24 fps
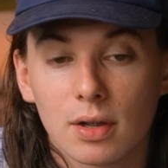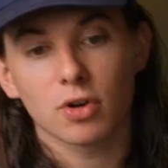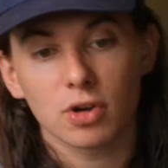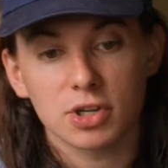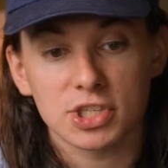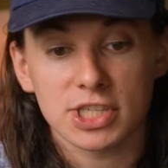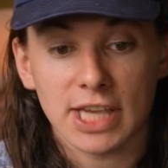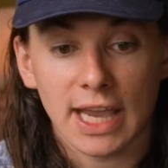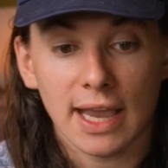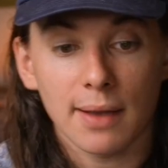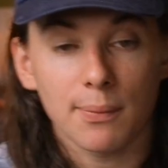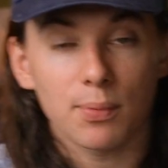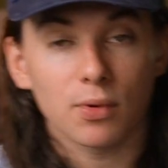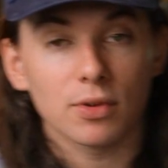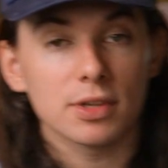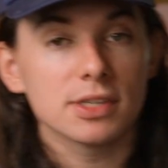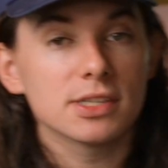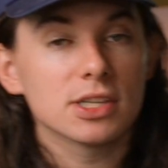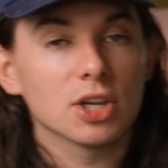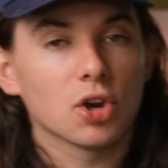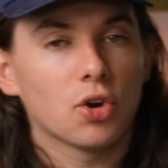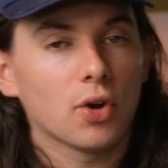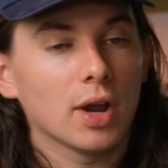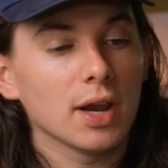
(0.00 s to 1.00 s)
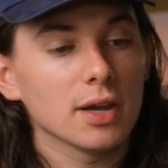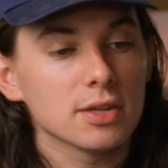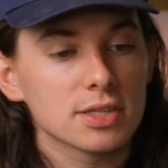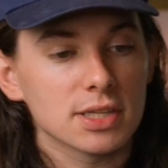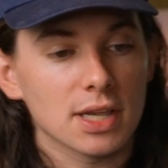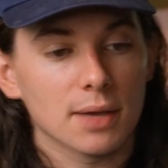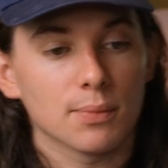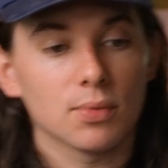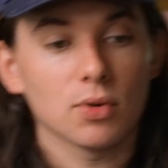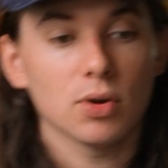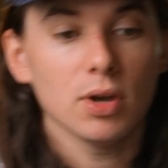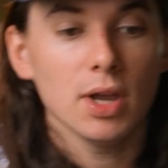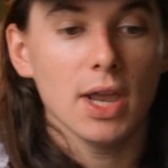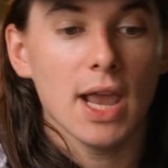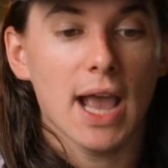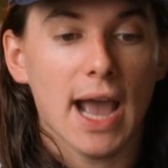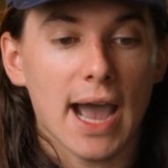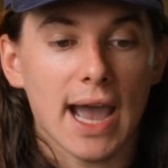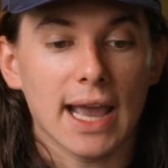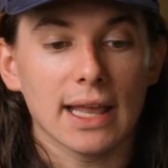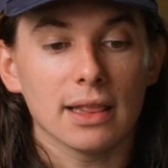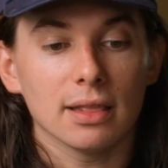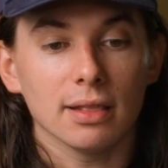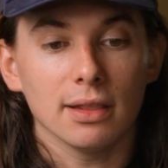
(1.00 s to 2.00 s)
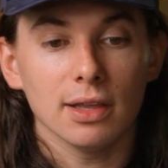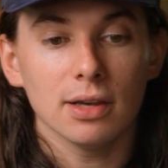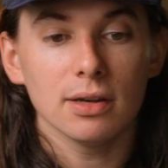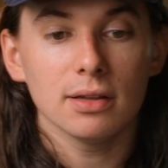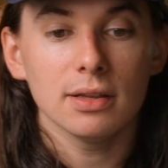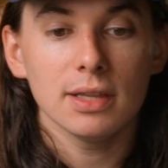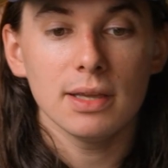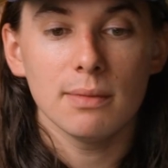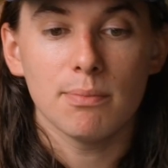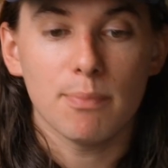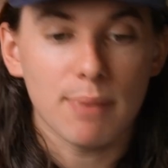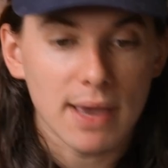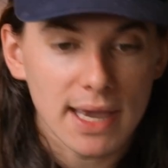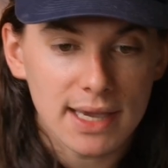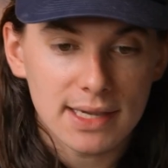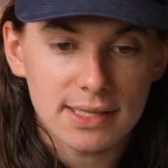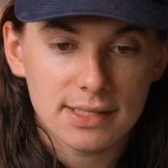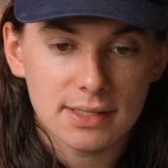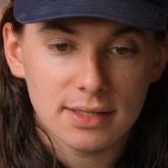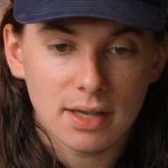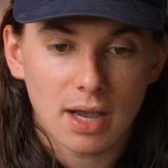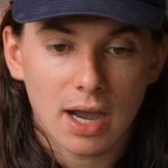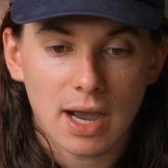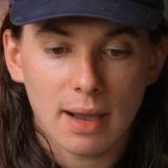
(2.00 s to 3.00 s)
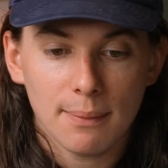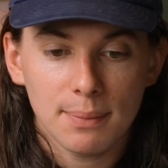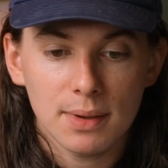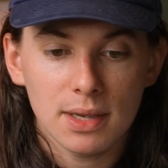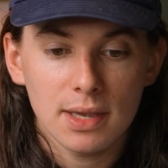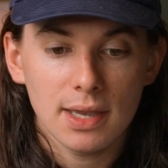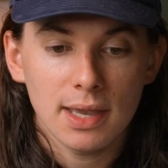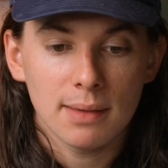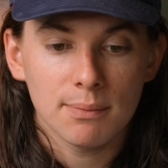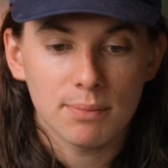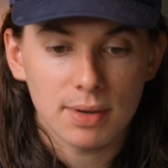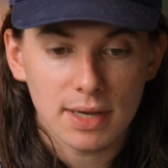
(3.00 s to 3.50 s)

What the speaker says: For example, this is a great example. I literally copy and